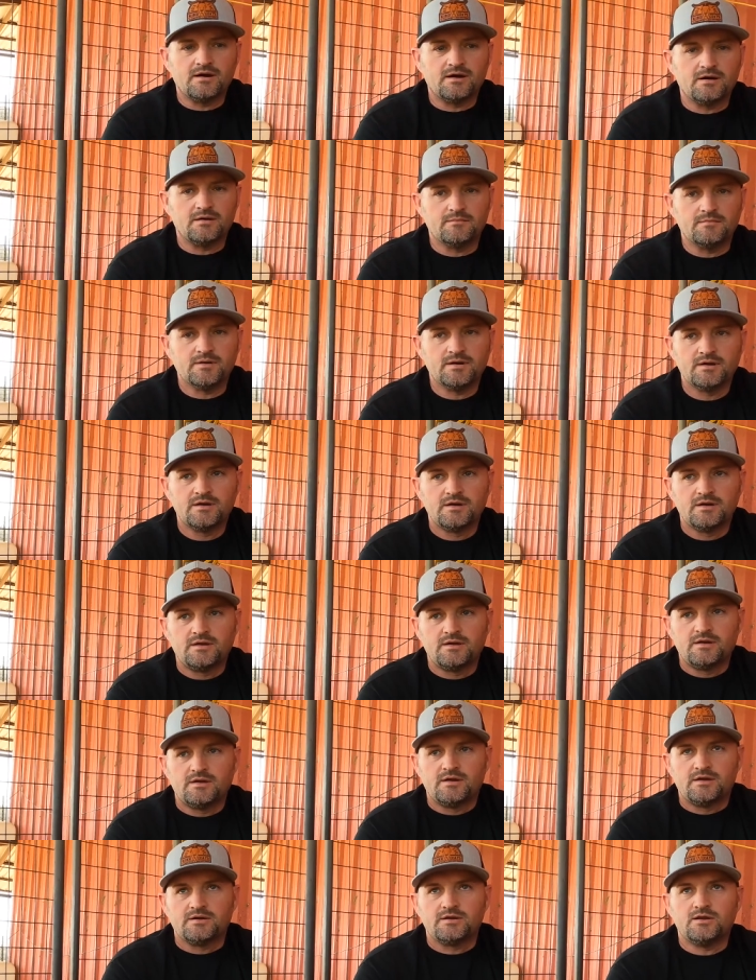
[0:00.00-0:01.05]
Um,
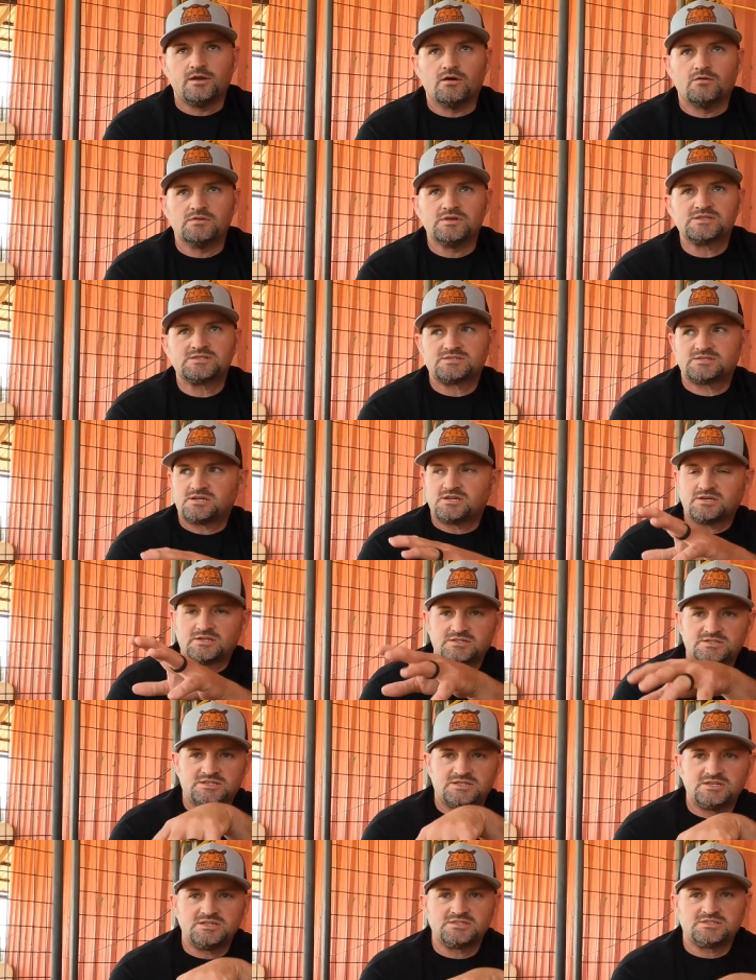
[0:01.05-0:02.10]
you know, this
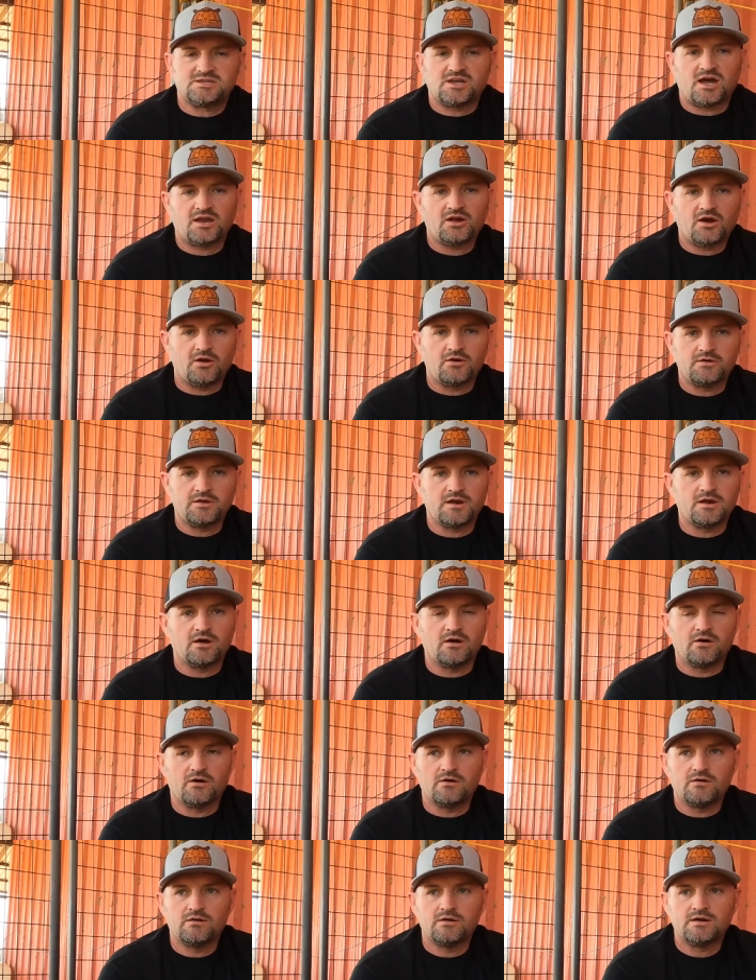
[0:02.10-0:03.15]
she's not hurting at
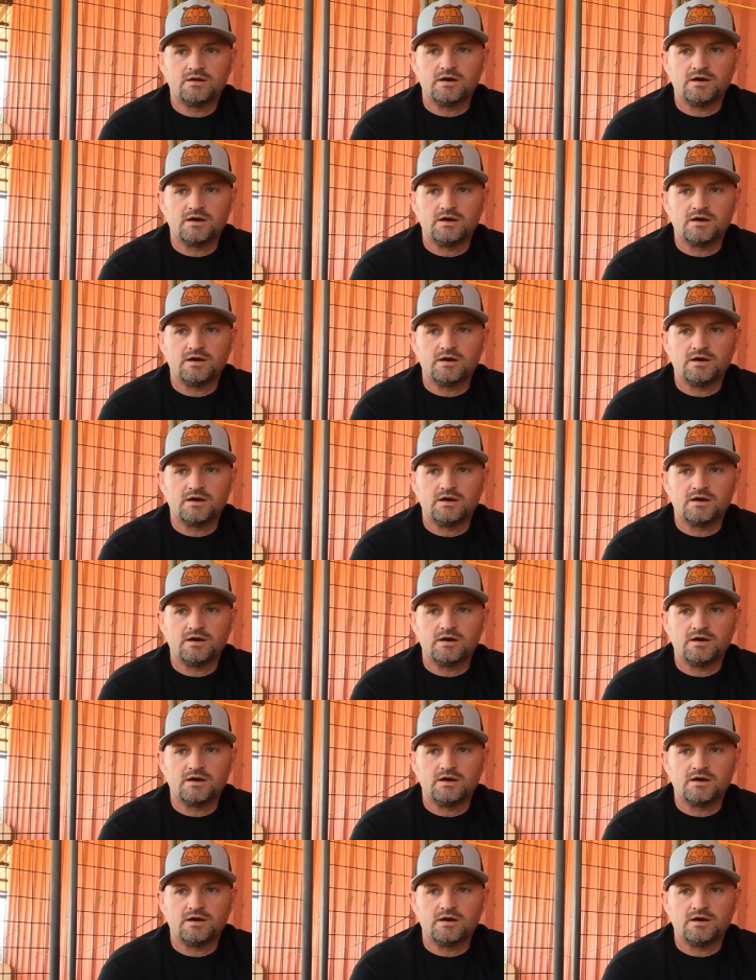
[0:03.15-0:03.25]
all.